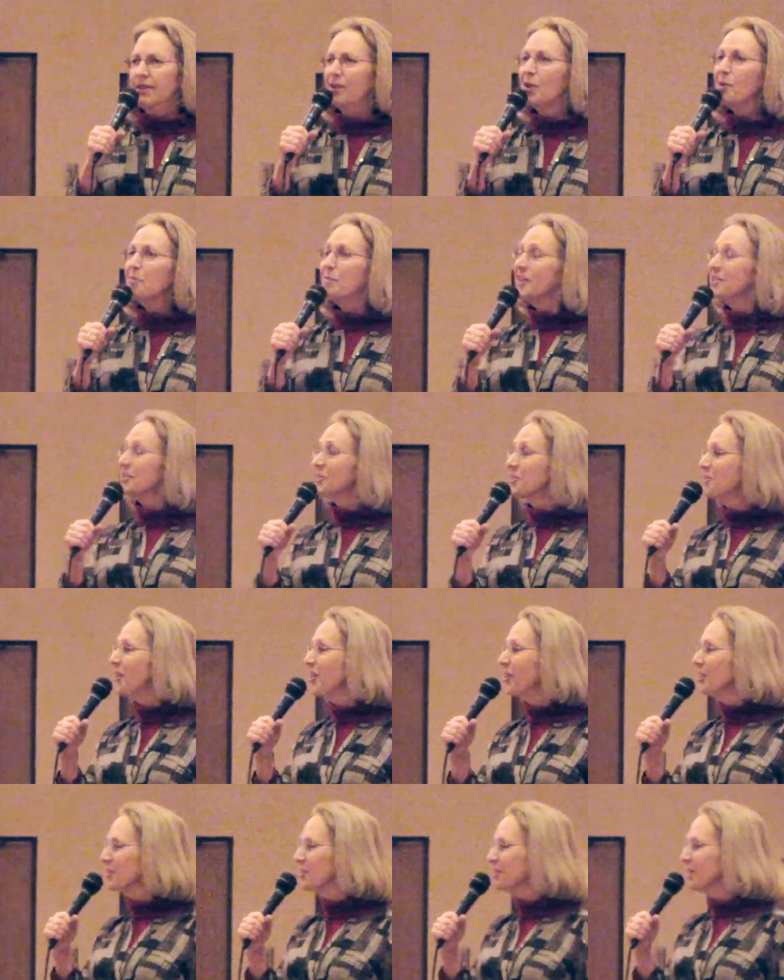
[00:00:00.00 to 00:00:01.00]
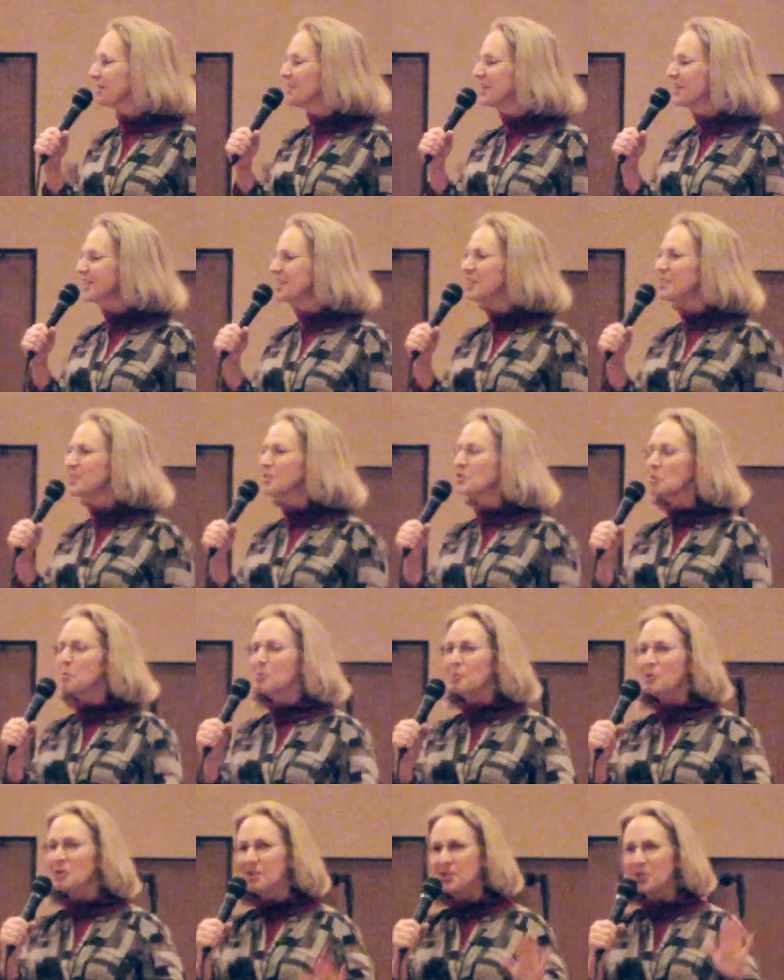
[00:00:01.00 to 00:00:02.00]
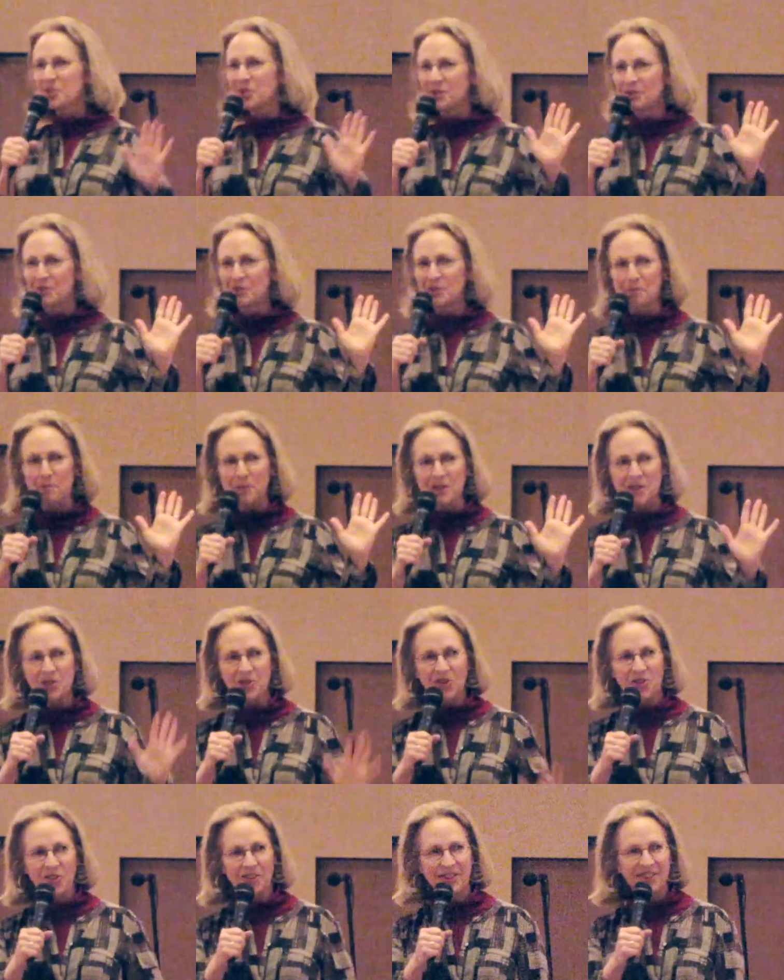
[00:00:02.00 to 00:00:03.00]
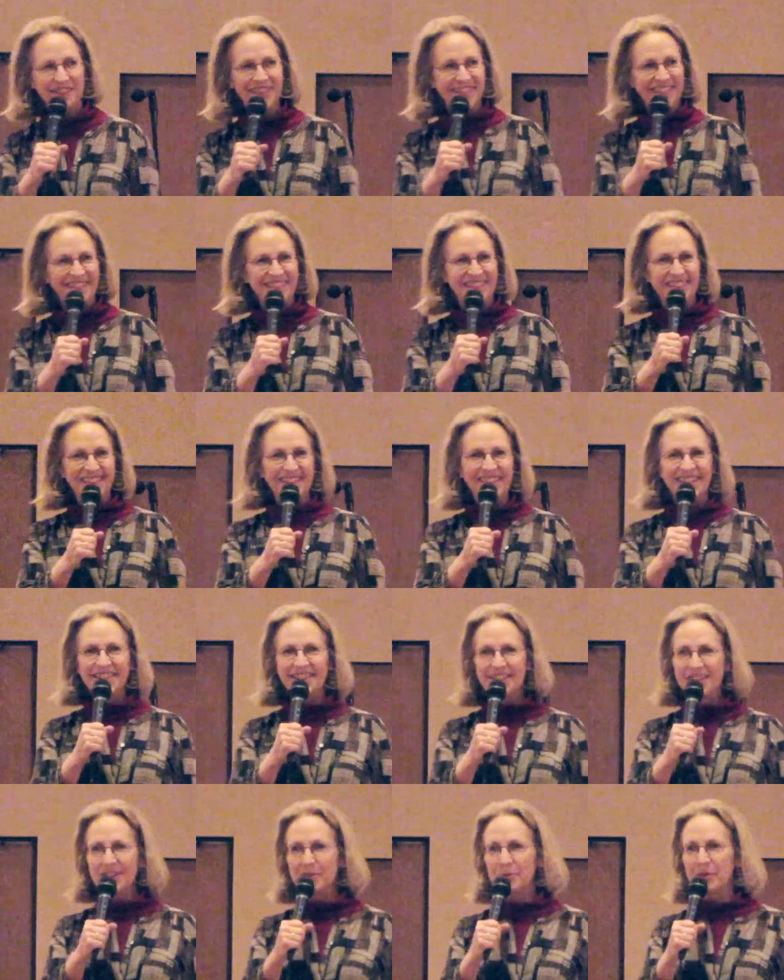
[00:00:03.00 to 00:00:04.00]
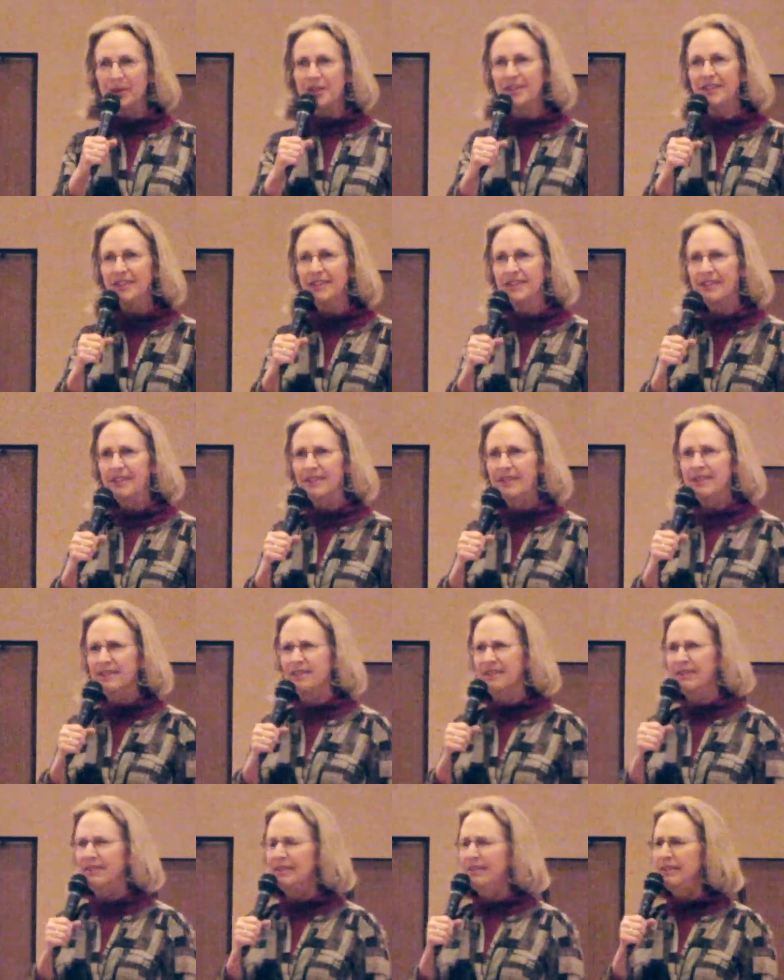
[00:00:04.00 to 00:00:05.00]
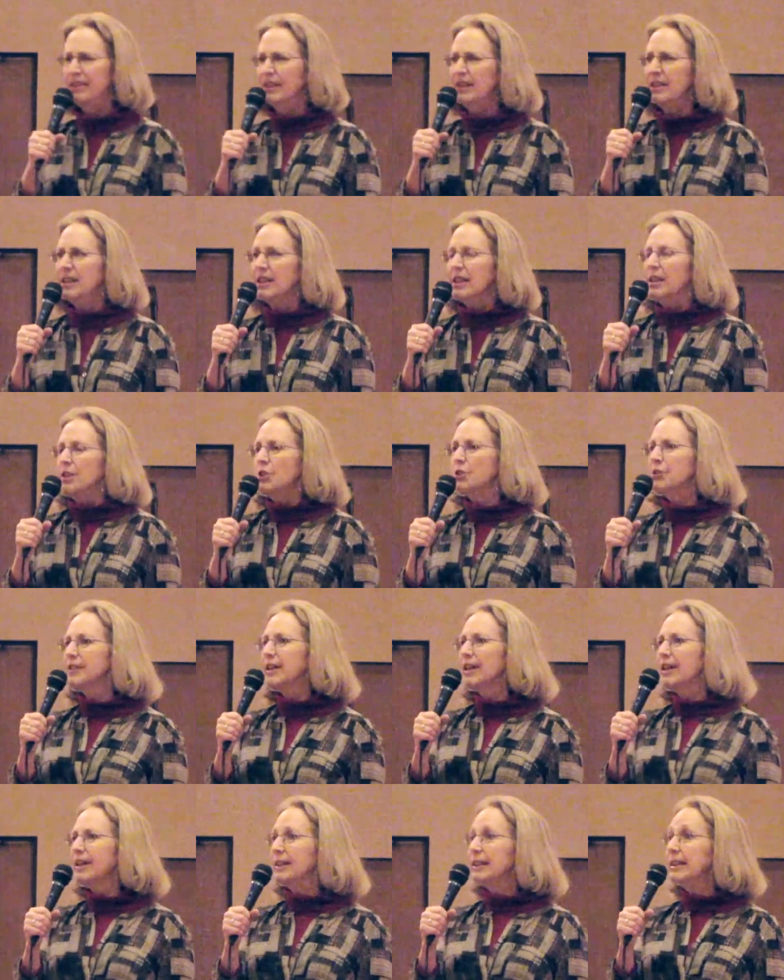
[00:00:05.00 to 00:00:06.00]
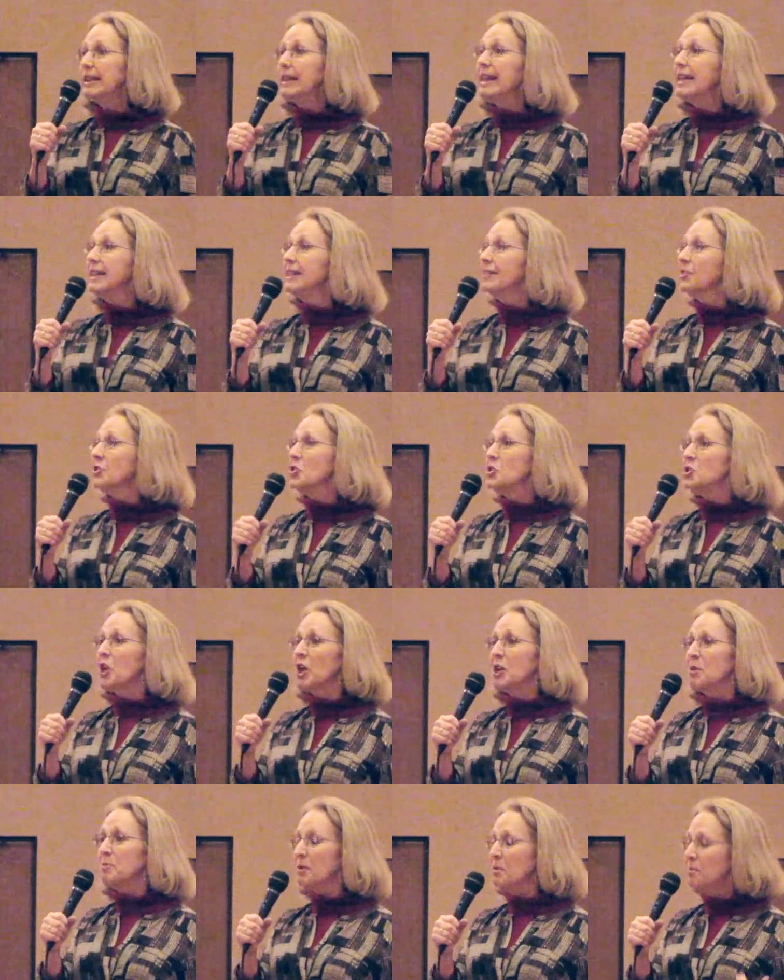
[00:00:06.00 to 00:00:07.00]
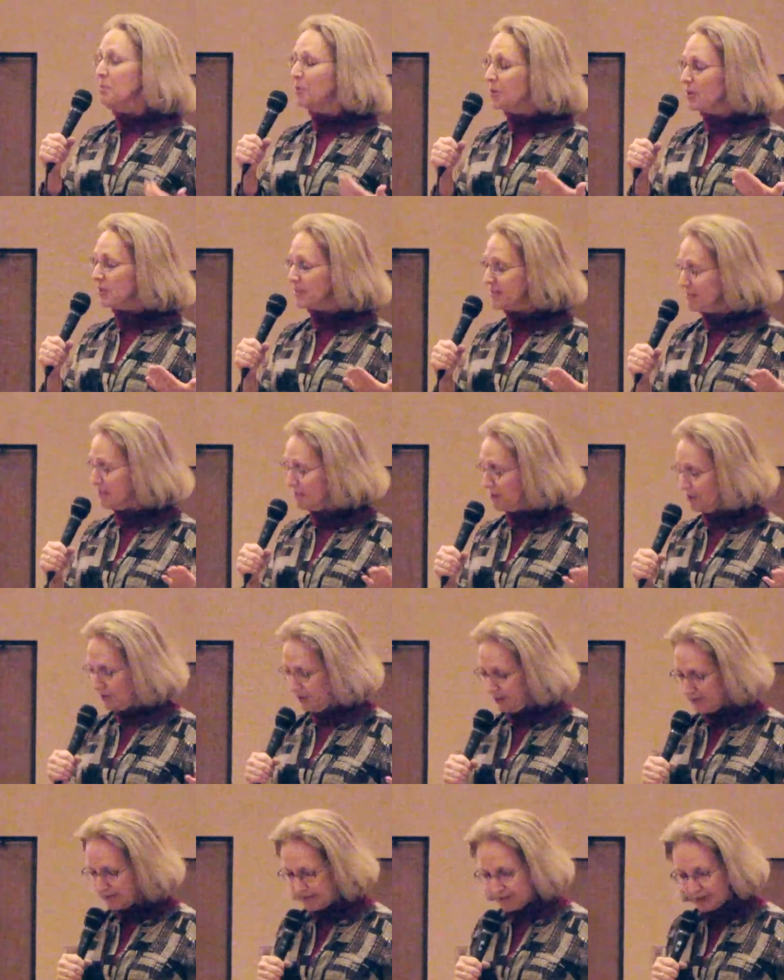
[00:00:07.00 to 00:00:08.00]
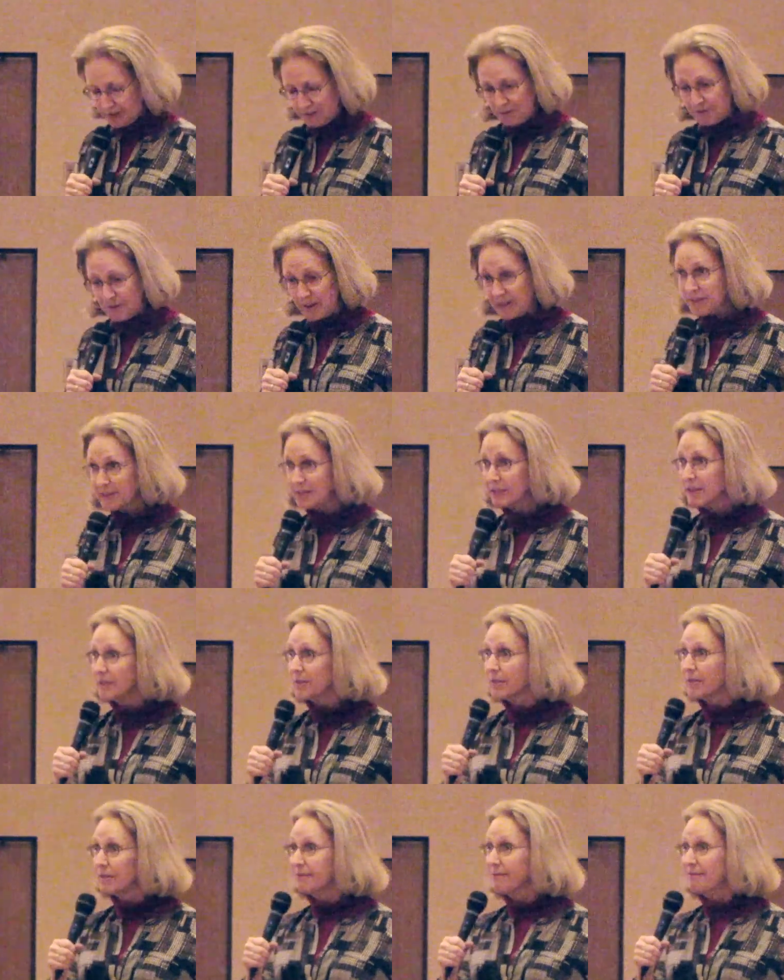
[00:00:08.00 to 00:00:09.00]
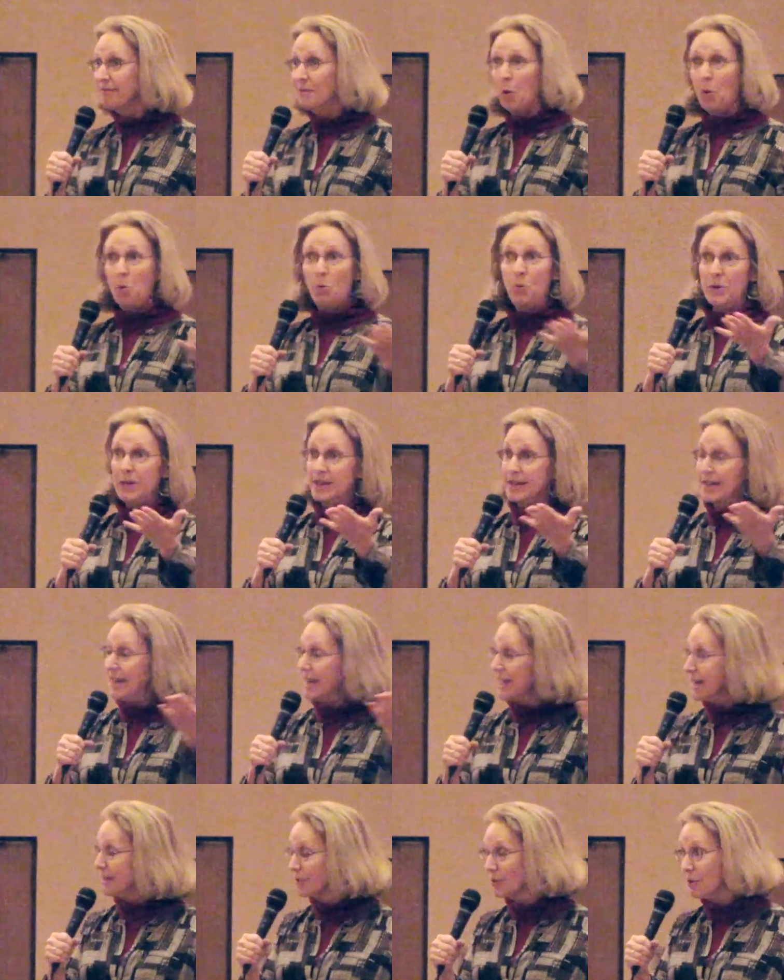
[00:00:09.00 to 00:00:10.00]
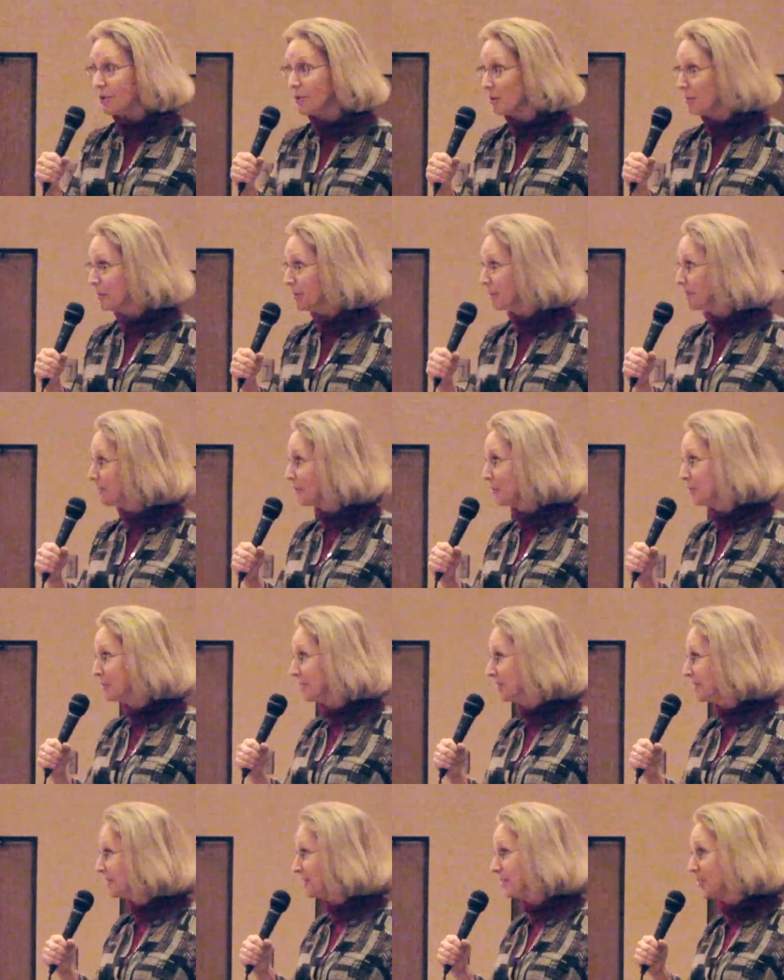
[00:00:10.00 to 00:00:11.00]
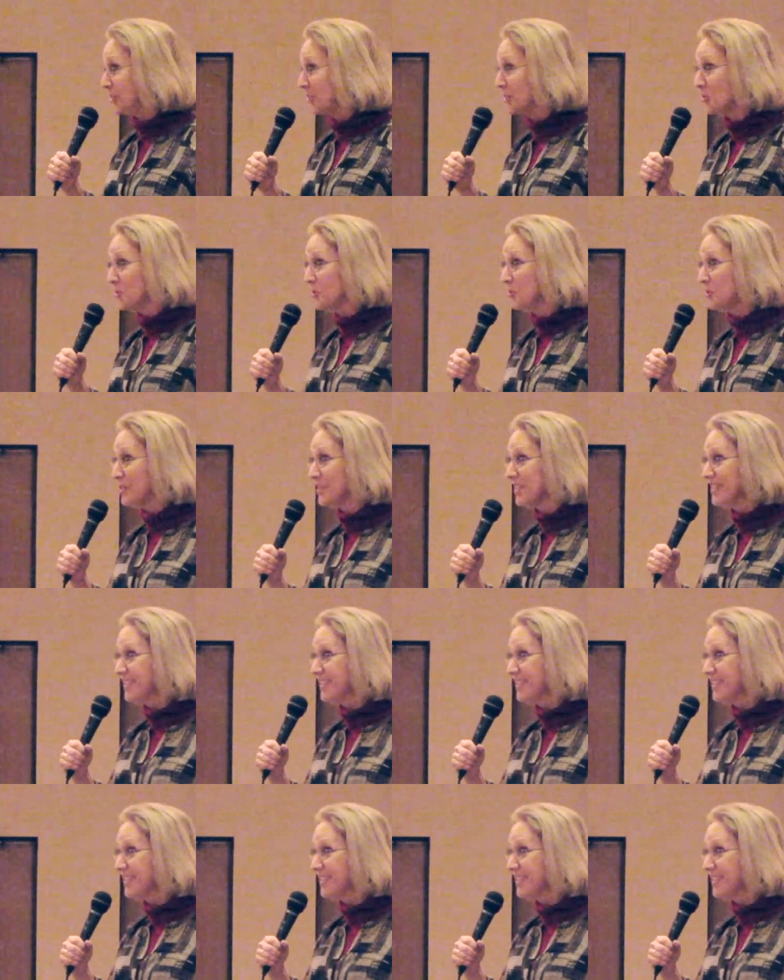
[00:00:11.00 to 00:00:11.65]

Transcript: Or best of all, you're giving an inspirational speech, like this one. You say, ladies and gentlemen, boys and girls, let's face it, we can't all be folk dance teachers.